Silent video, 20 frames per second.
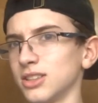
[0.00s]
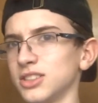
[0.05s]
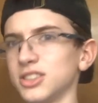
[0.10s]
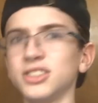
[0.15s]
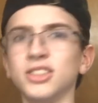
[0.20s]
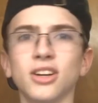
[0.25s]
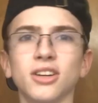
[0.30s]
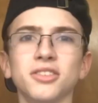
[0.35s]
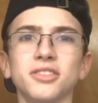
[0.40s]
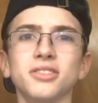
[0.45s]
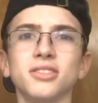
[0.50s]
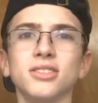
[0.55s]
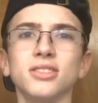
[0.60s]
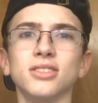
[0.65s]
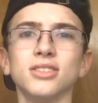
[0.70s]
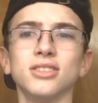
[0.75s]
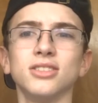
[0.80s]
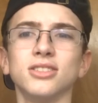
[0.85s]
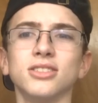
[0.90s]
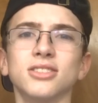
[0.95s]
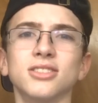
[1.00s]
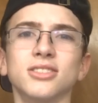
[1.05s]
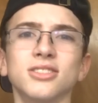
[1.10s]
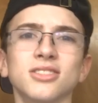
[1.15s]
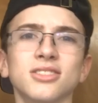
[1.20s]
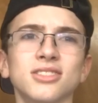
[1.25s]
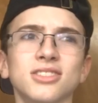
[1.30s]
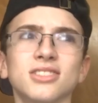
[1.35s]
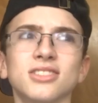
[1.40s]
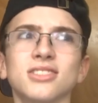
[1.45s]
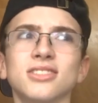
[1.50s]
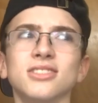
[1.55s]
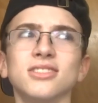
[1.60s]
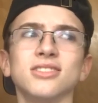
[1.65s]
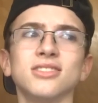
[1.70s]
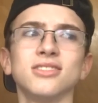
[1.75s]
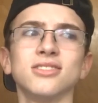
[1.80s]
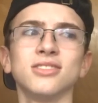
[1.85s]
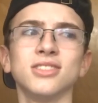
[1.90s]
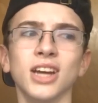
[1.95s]
stuff.
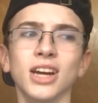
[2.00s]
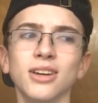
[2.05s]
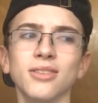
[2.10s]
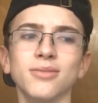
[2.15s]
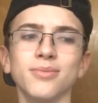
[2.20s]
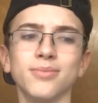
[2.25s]
Yeah.